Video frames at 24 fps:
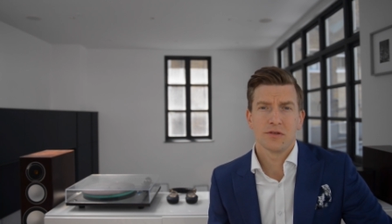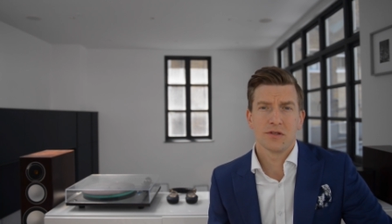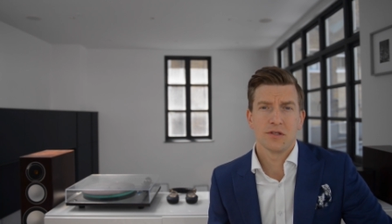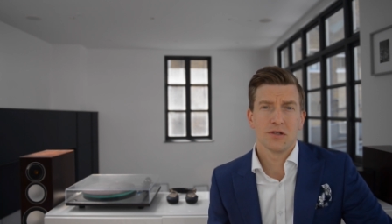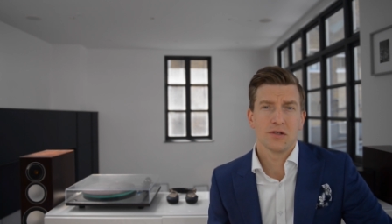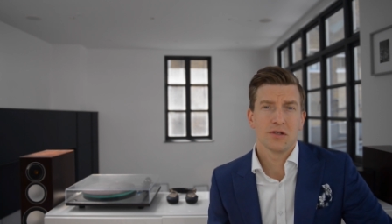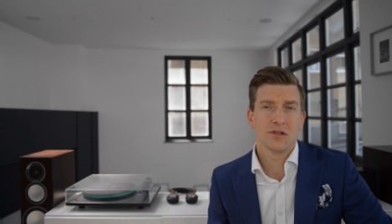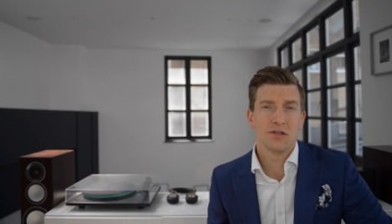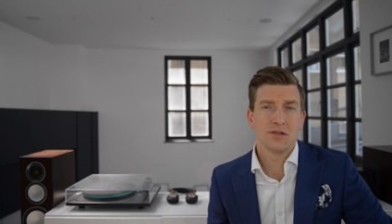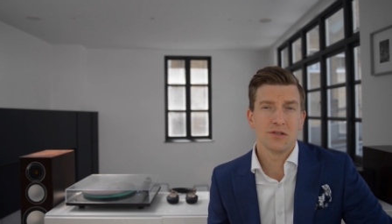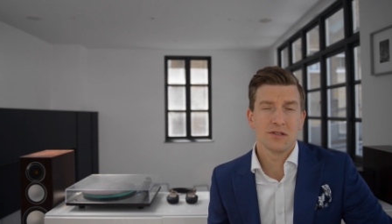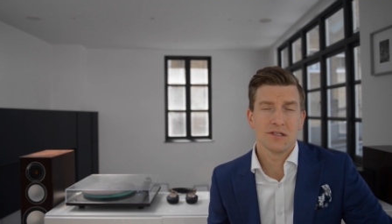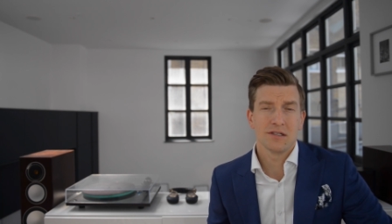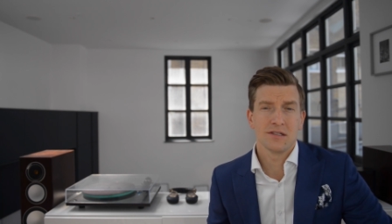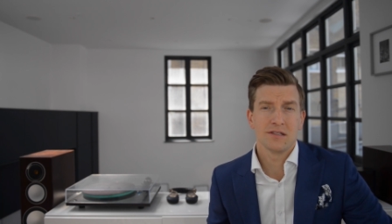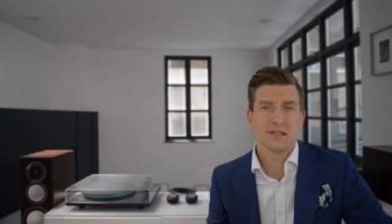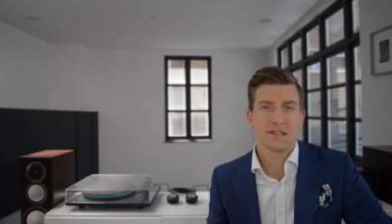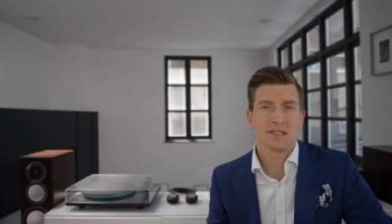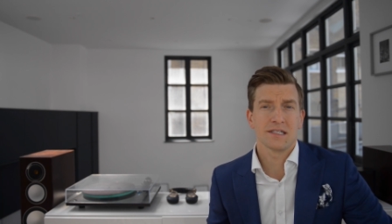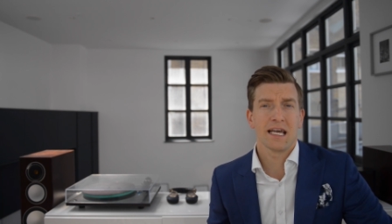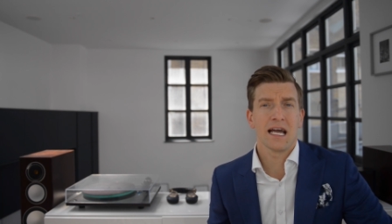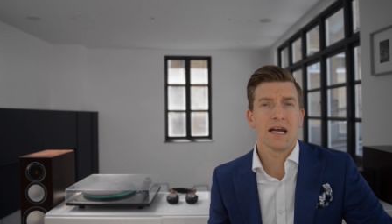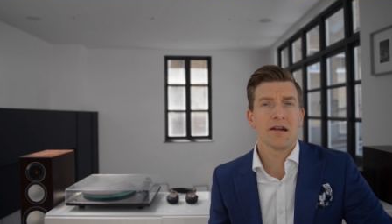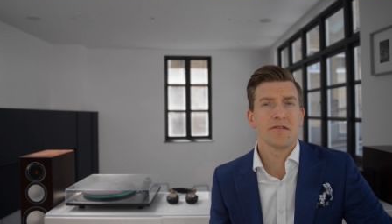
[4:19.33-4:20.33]
you can use it as
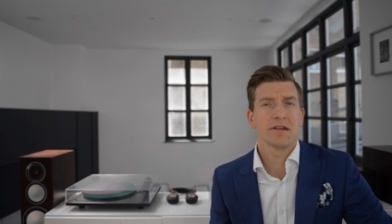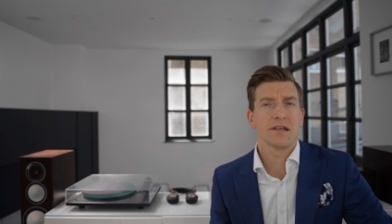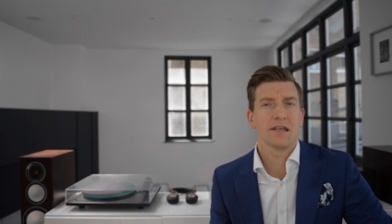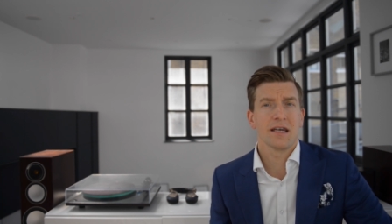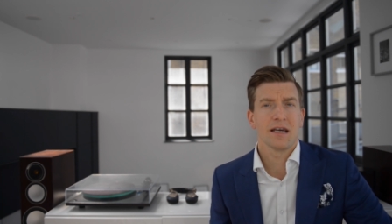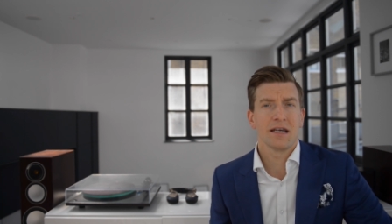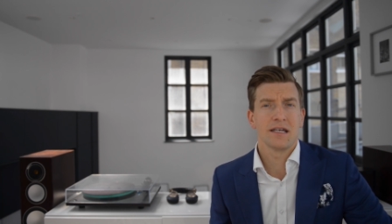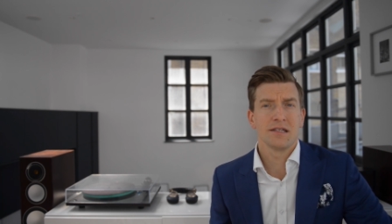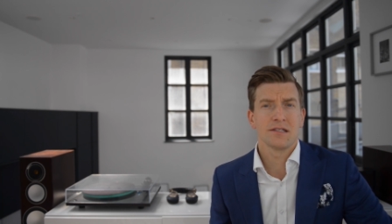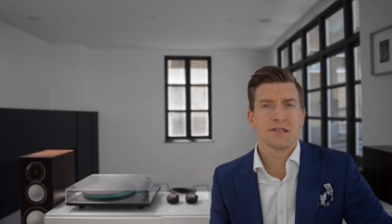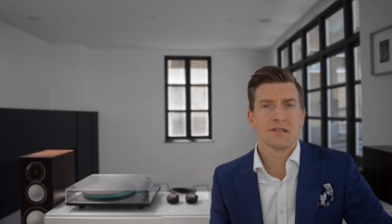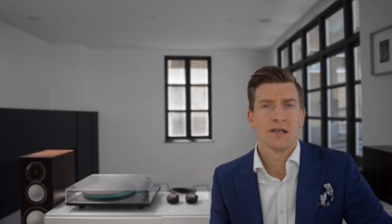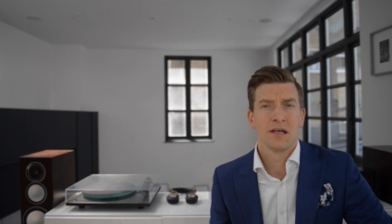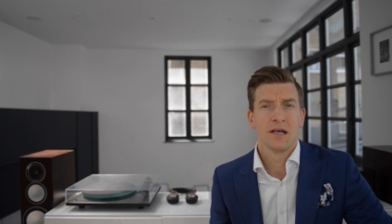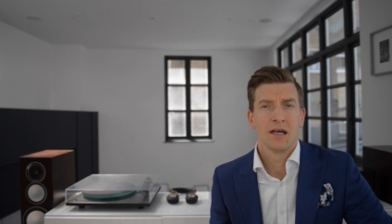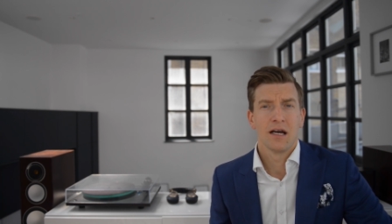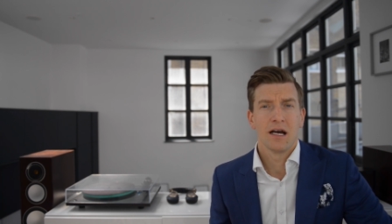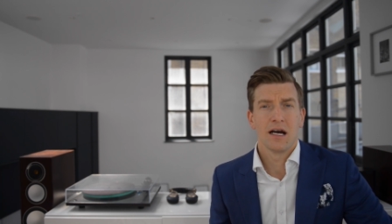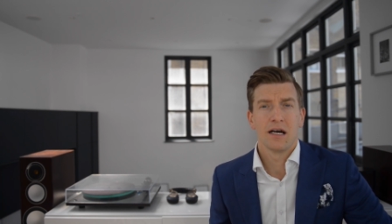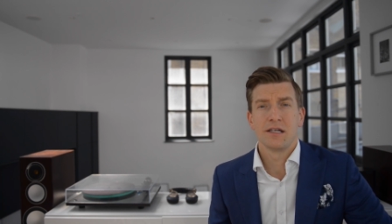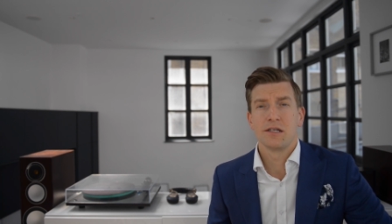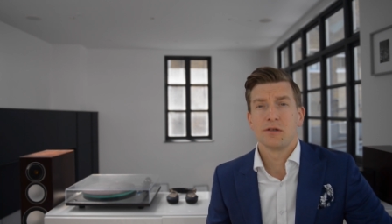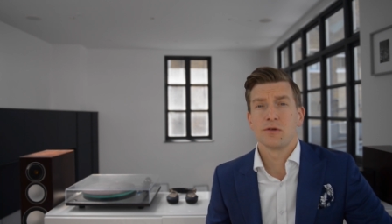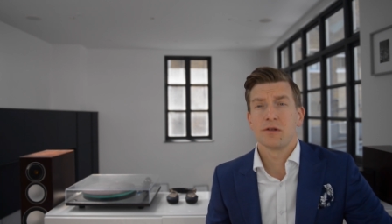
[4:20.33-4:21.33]
a carry case
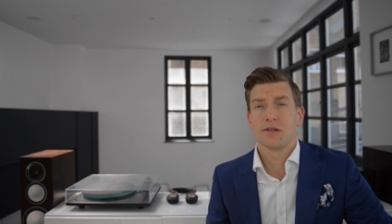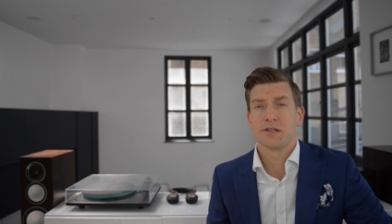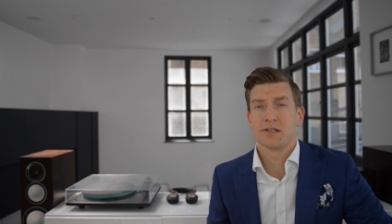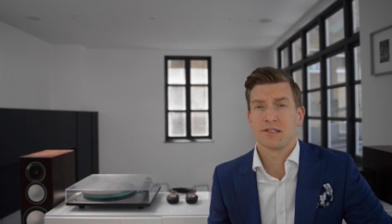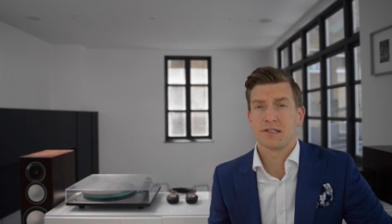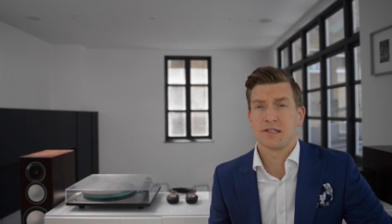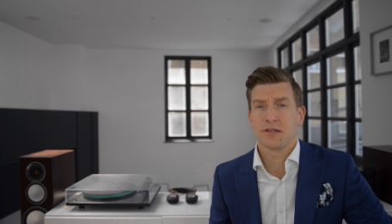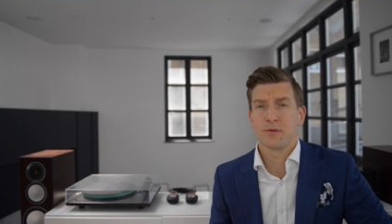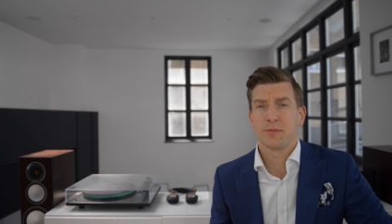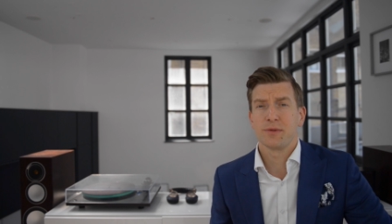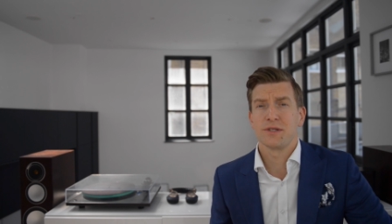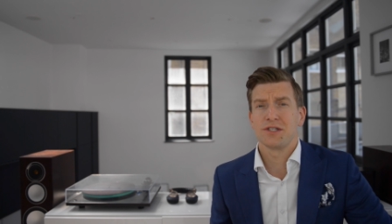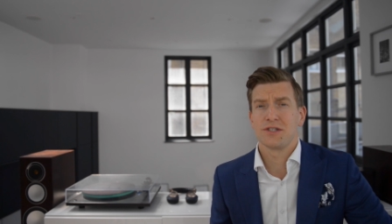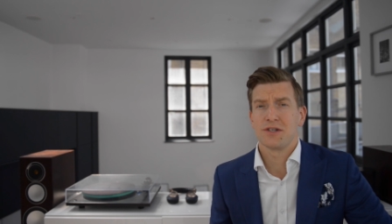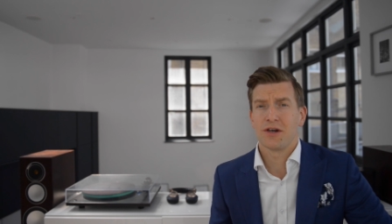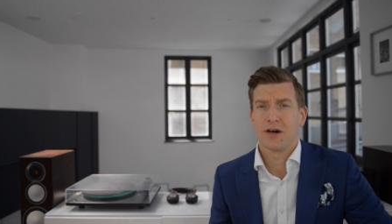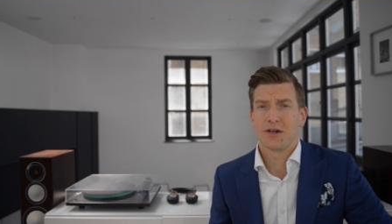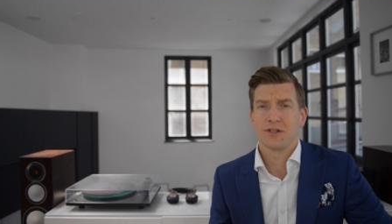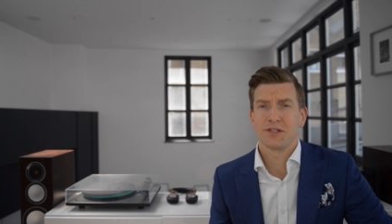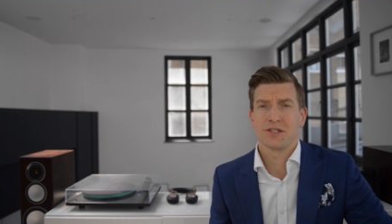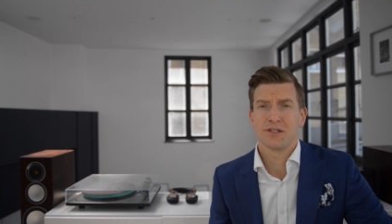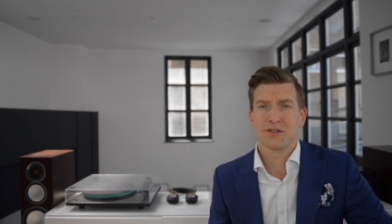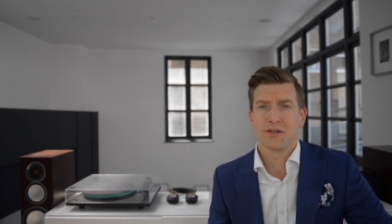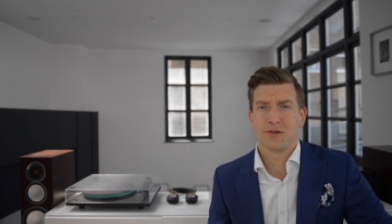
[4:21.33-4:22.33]
and it'll still be
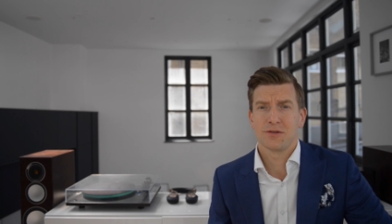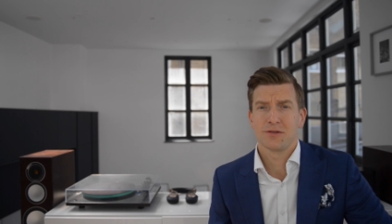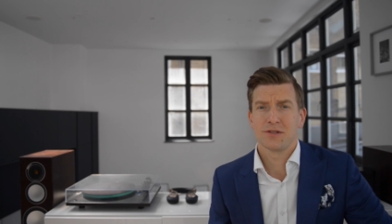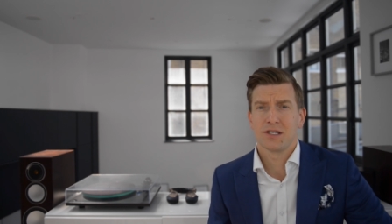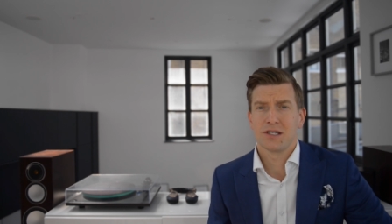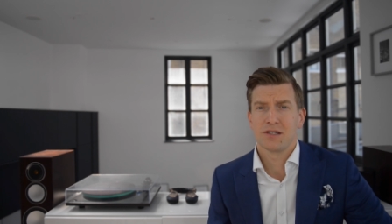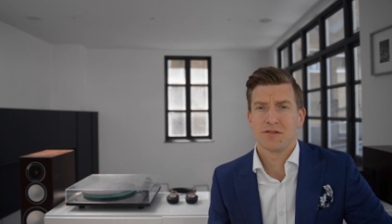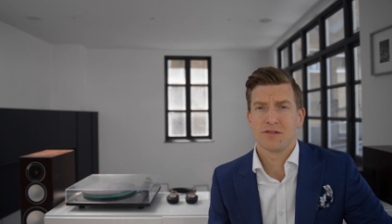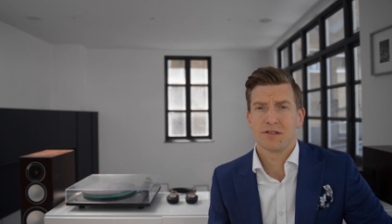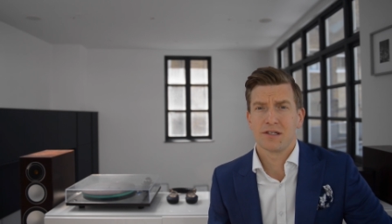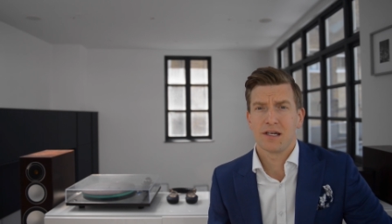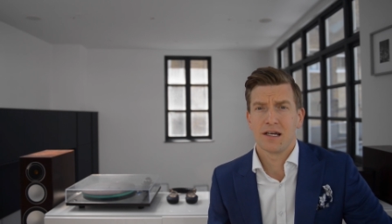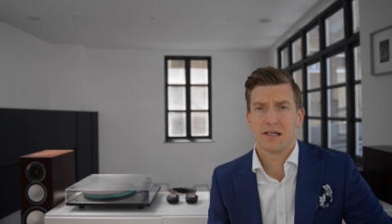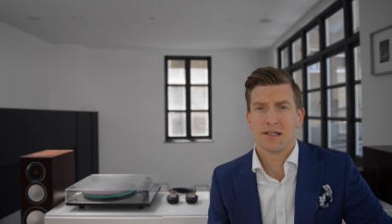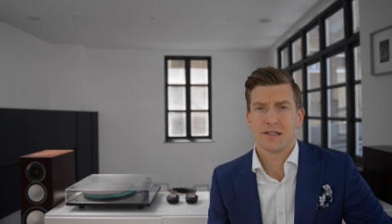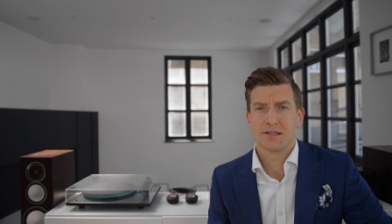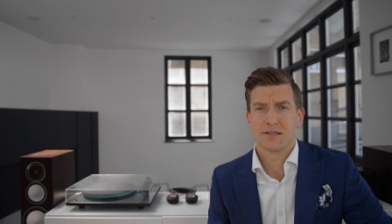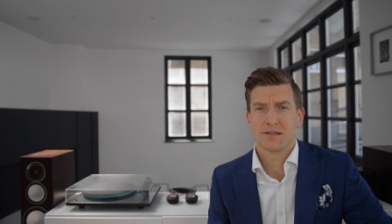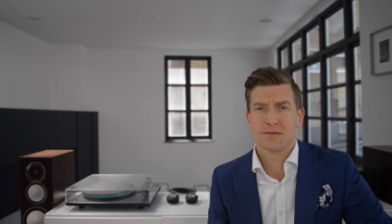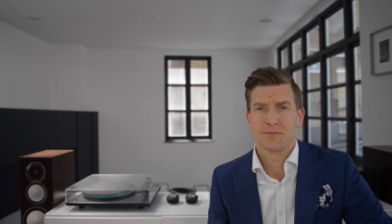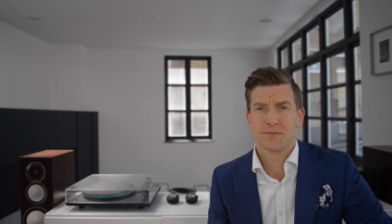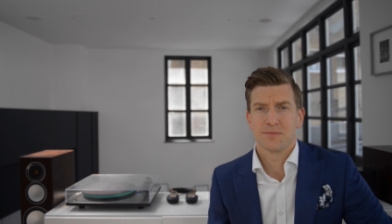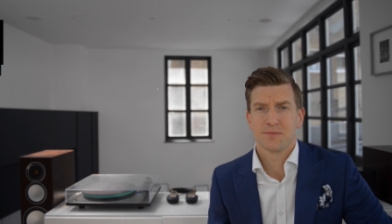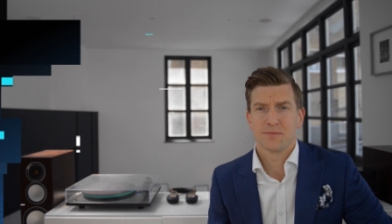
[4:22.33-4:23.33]
charging those hearing
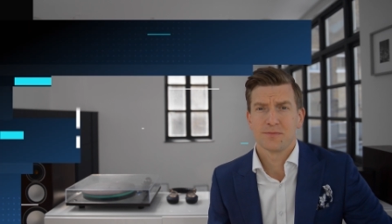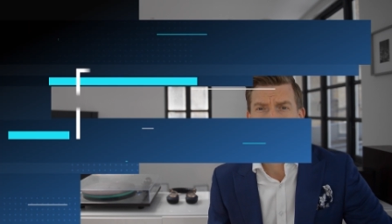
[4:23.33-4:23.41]
aids.